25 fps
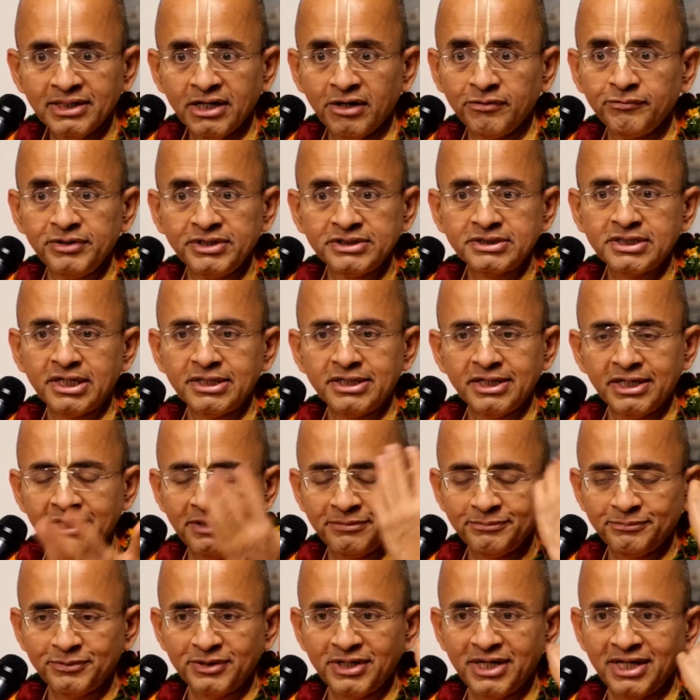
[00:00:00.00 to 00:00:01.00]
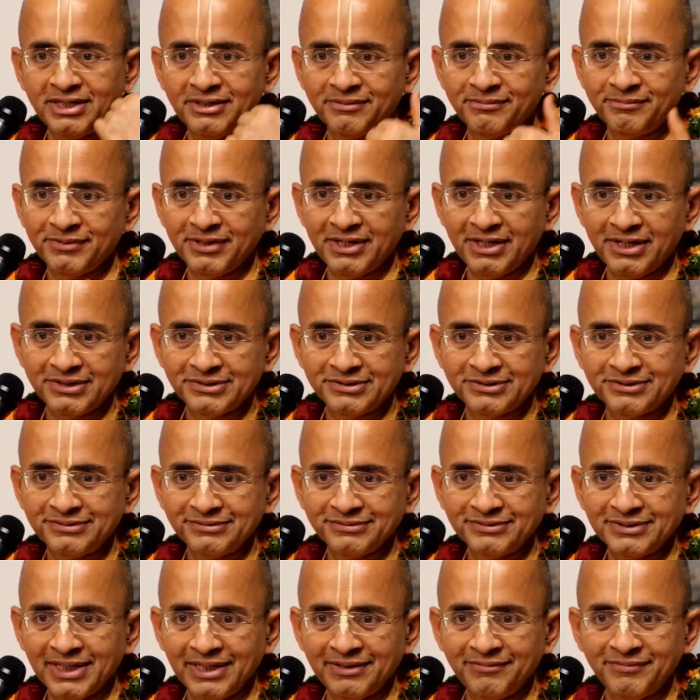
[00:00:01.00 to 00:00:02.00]
Now we started in Pune temple
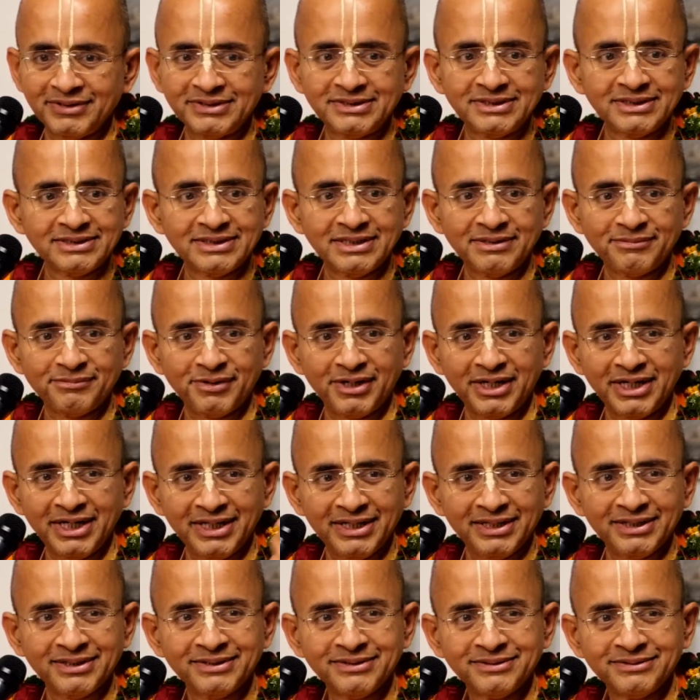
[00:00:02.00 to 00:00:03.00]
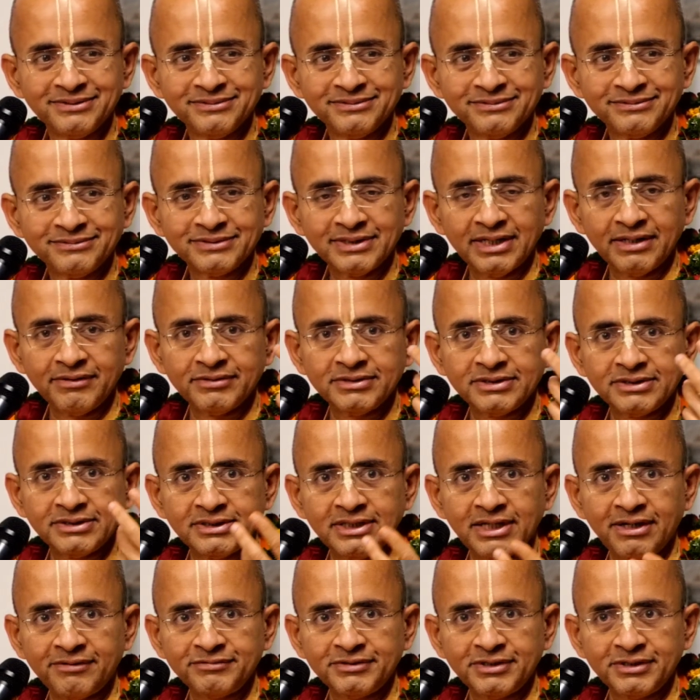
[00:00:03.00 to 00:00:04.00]
also. NVCC morning,
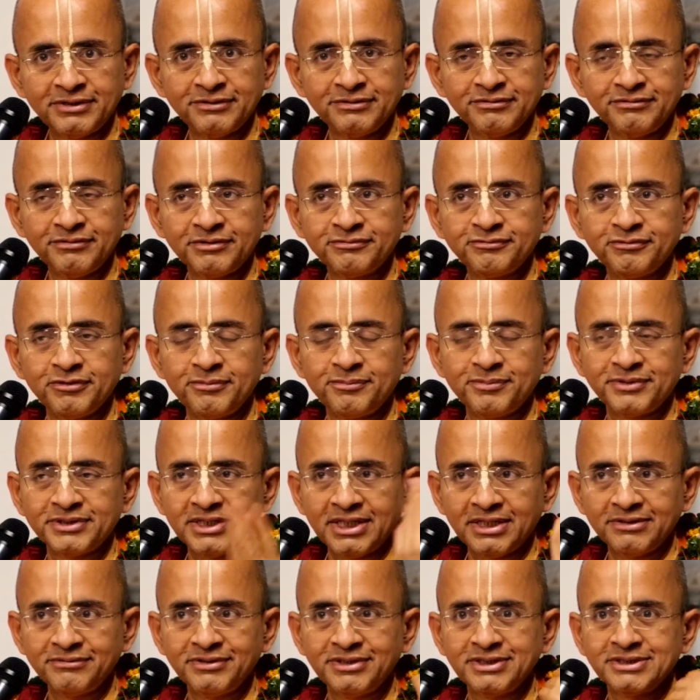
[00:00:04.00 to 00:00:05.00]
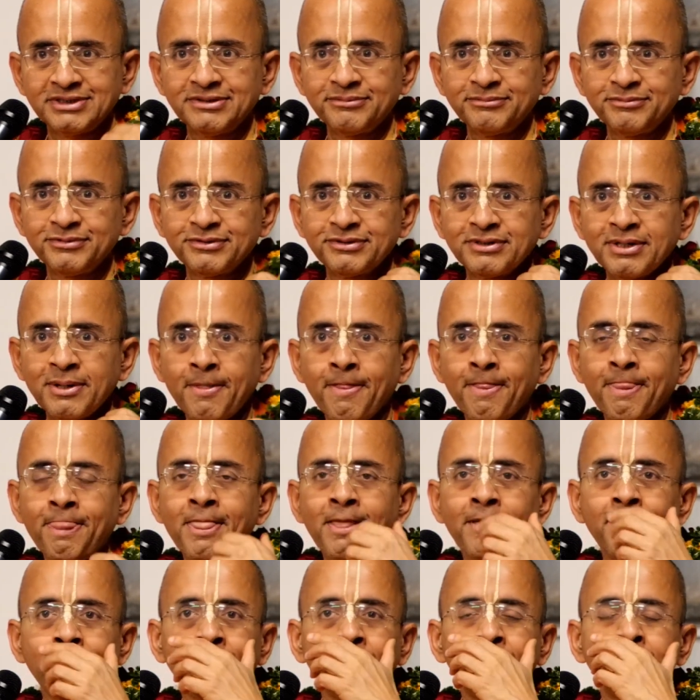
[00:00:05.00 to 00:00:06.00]
NVCC afternoon, even full prasad we distribute.
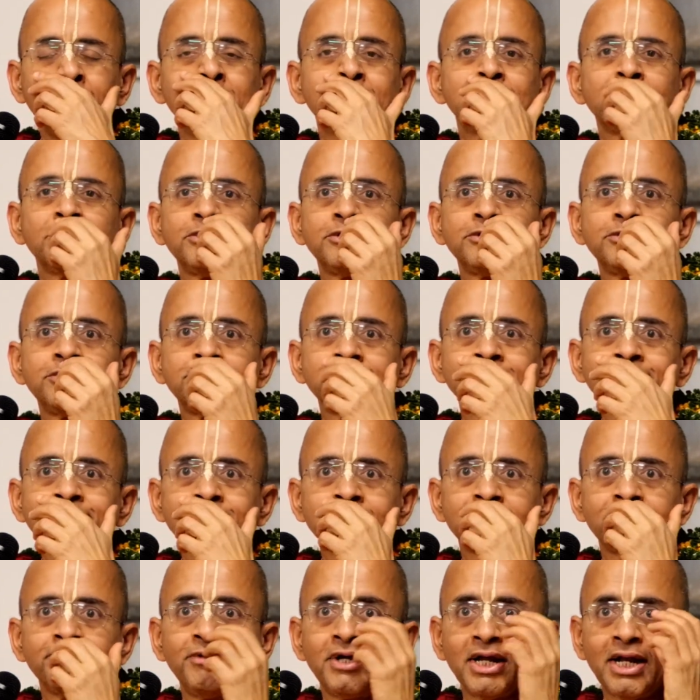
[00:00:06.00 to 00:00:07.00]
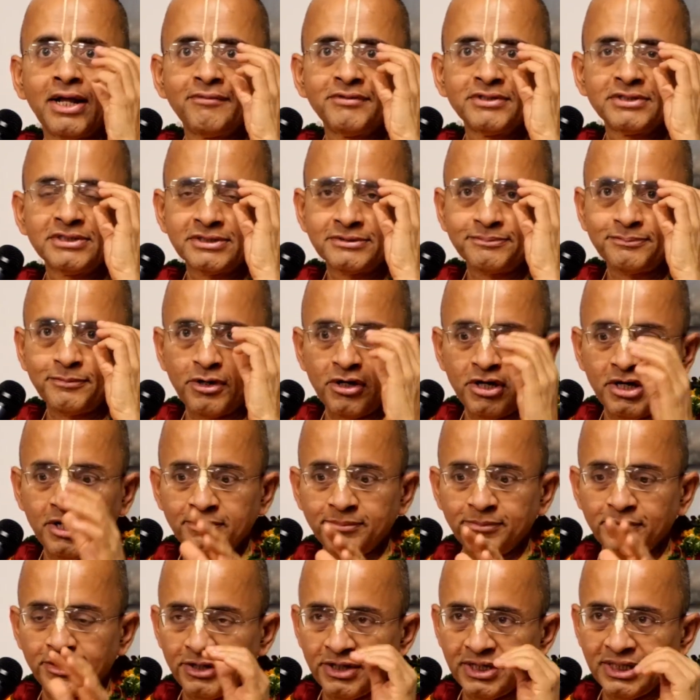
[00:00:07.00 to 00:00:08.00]
So when I was a
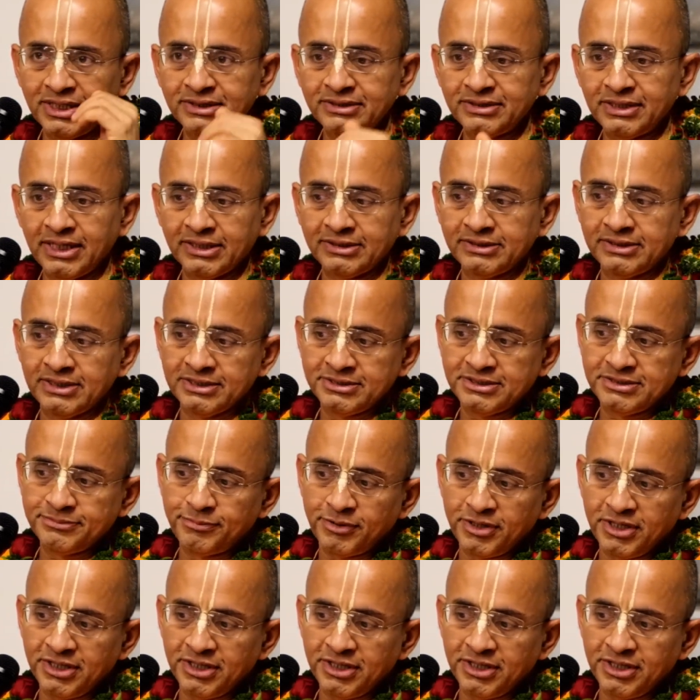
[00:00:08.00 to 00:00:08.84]
small boy, like these